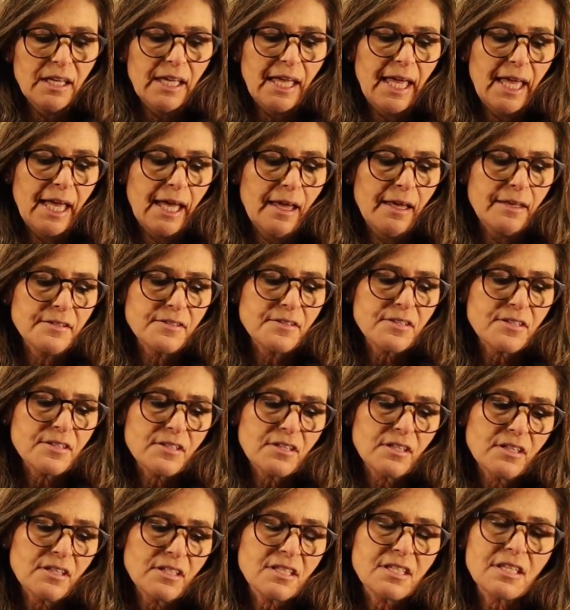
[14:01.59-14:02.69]
And
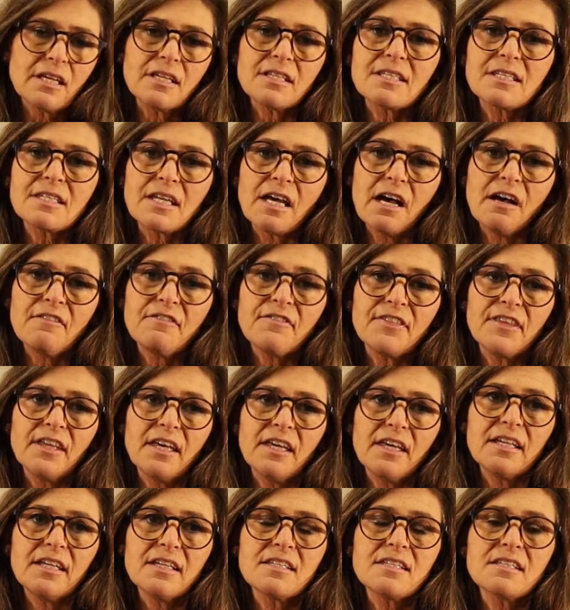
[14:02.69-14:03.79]
stuff
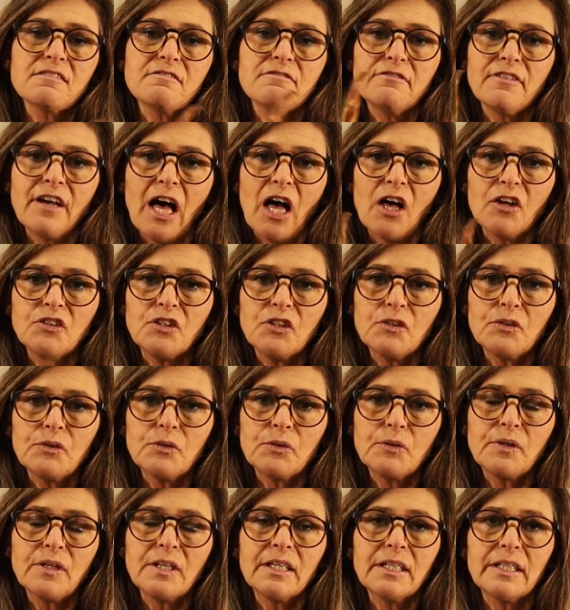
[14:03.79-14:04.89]
is
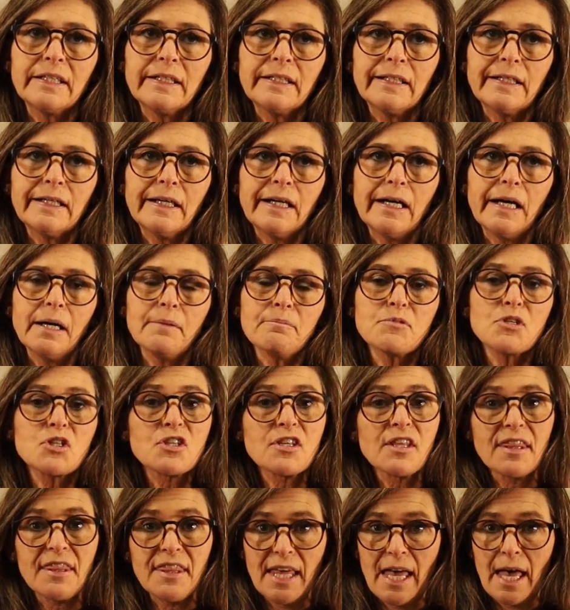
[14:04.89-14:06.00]
value
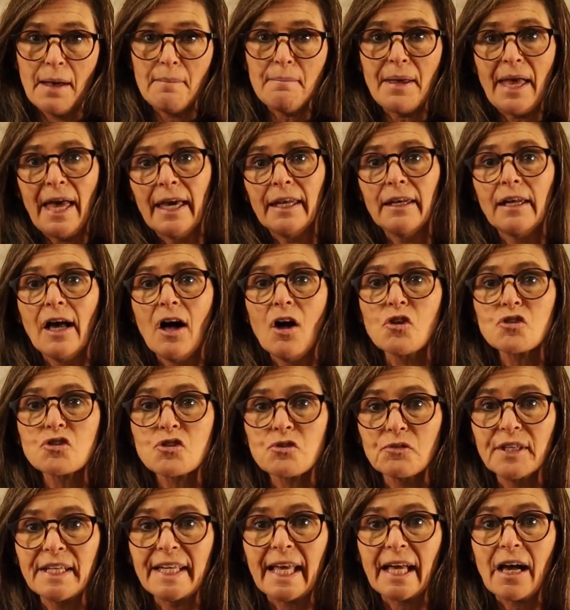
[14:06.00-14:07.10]
to them and
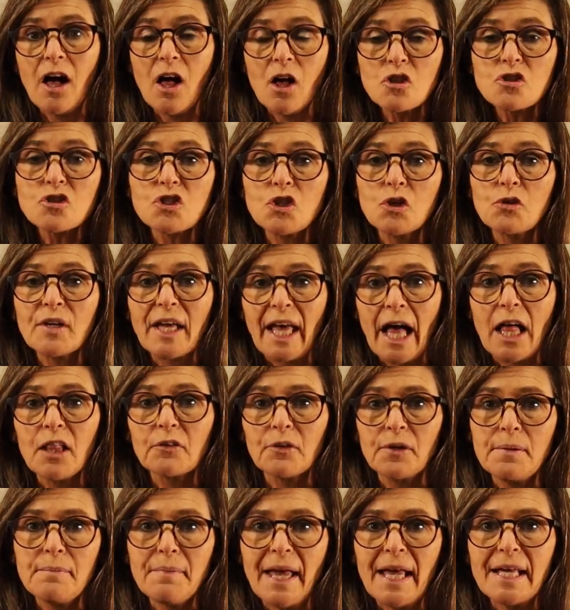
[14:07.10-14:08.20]
also
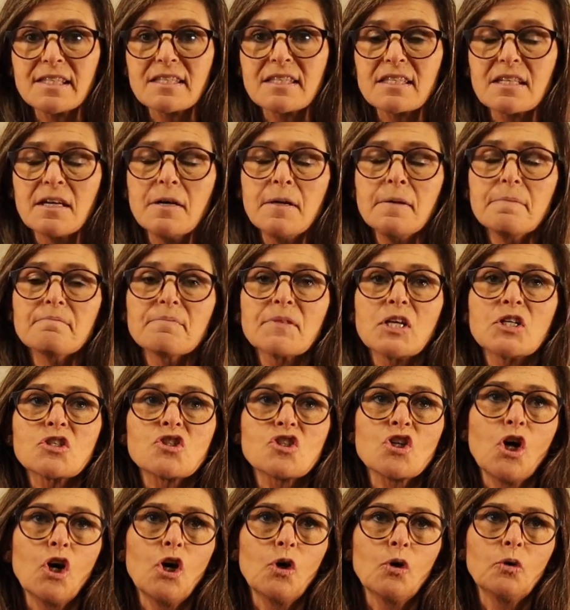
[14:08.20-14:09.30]
calorie based.
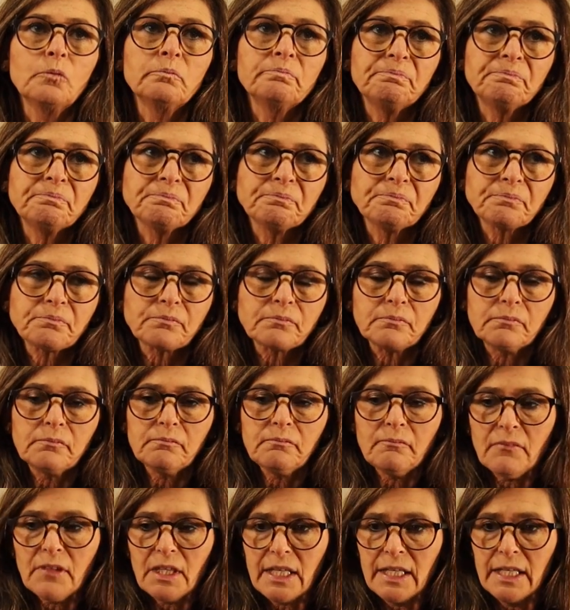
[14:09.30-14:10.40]
So
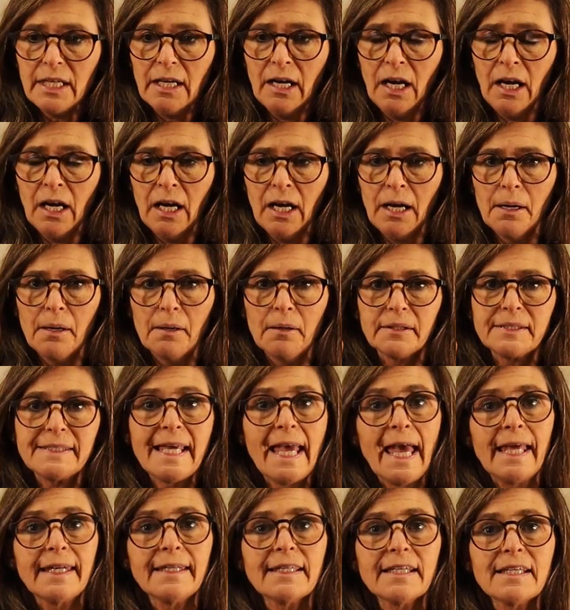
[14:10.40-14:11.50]

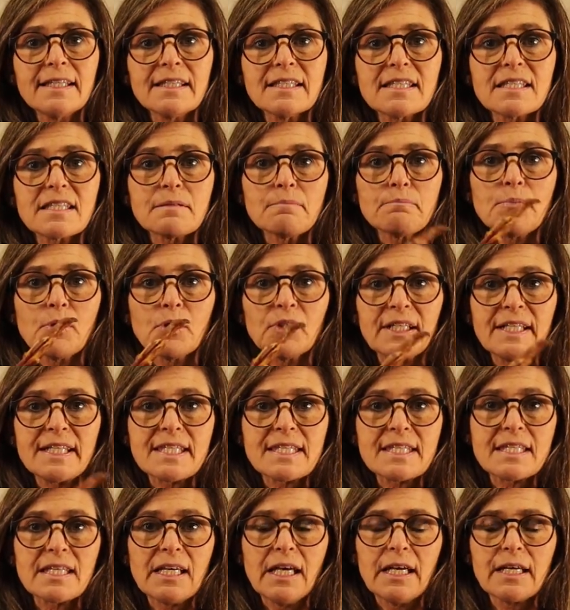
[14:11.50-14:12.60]
tendons, bully
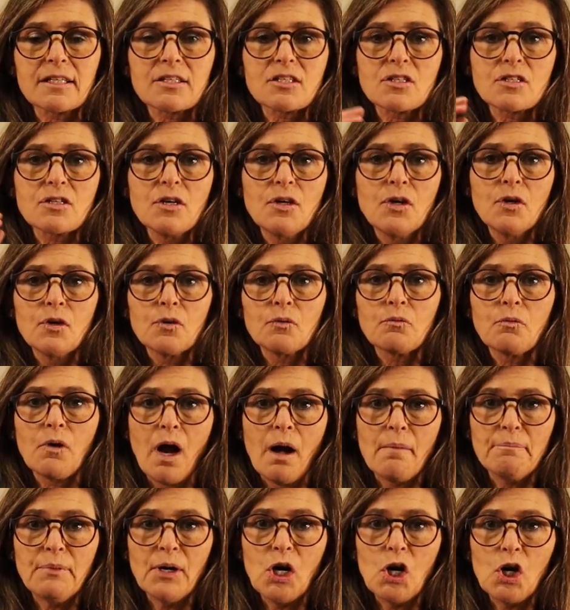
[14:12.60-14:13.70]
sticks,
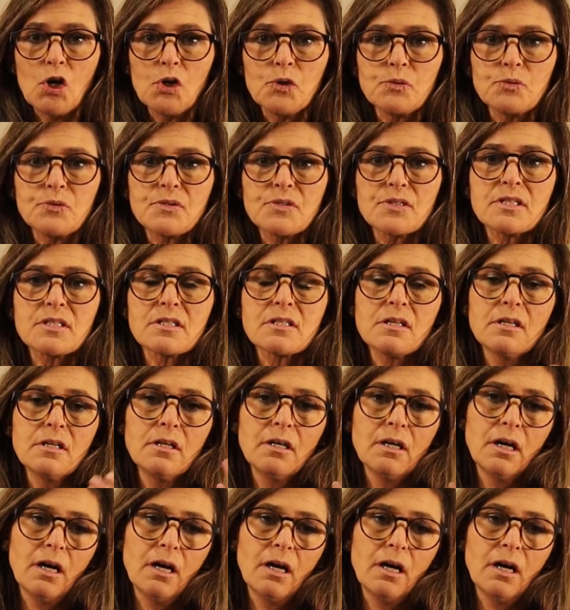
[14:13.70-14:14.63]
raw bones,